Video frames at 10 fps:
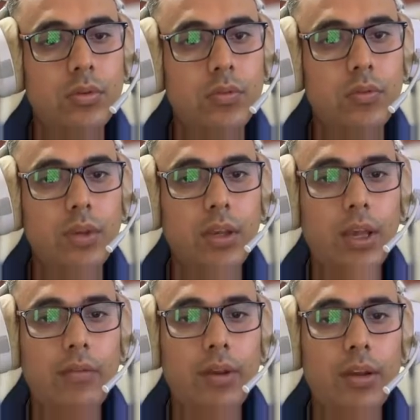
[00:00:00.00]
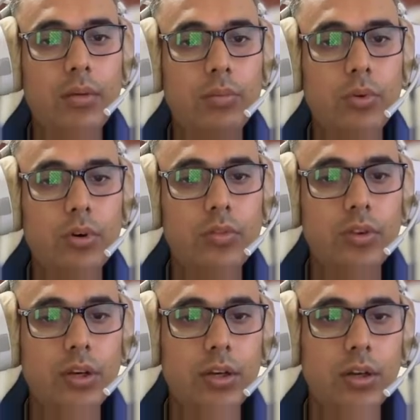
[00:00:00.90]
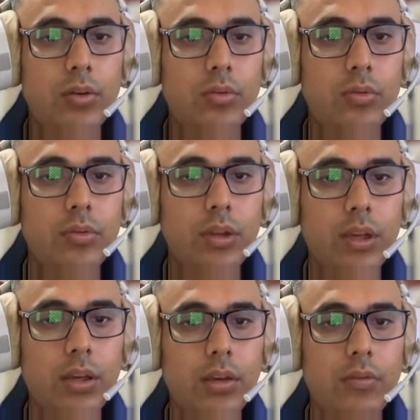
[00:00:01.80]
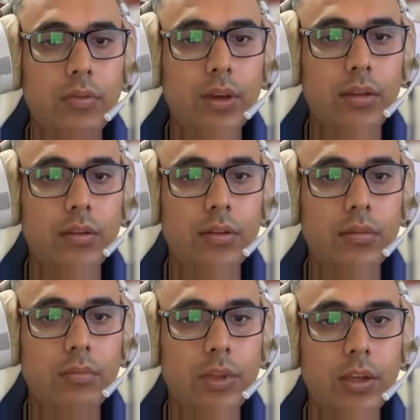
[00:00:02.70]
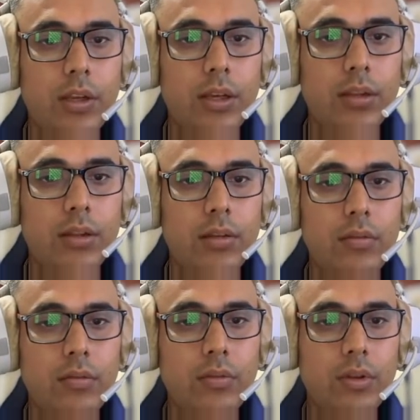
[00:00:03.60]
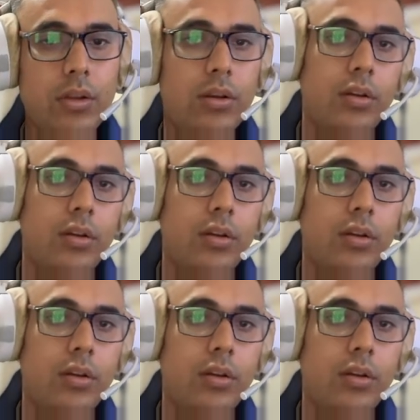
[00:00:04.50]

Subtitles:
we having an opportunity to sacrifice something like this one.